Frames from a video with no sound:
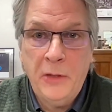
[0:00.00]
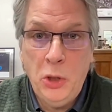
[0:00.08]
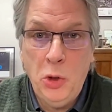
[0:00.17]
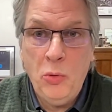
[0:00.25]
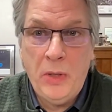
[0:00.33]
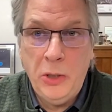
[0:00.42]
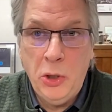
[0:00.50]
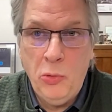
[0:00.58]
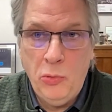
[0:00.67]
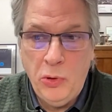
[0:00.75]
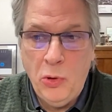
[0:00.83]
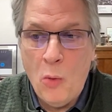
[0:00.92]

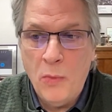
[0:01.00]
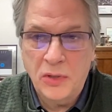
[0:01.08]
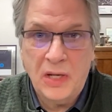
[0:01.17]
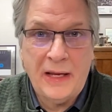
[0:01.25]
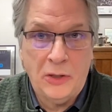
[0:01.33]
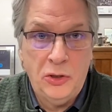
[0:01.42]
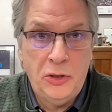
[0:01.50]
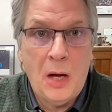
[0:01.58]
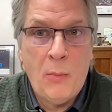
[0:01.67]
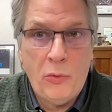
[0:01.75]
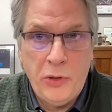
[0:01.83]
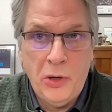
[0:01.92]
you almost like
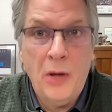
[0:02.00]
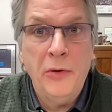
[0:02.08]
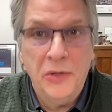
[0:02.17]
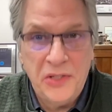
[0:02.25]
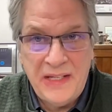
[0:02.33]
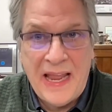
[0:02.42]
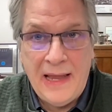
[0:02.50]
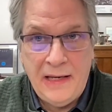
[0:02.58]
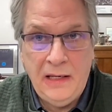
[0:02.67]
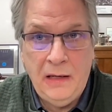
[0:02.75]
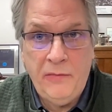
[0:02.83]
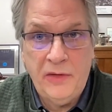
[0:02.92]
double your understanding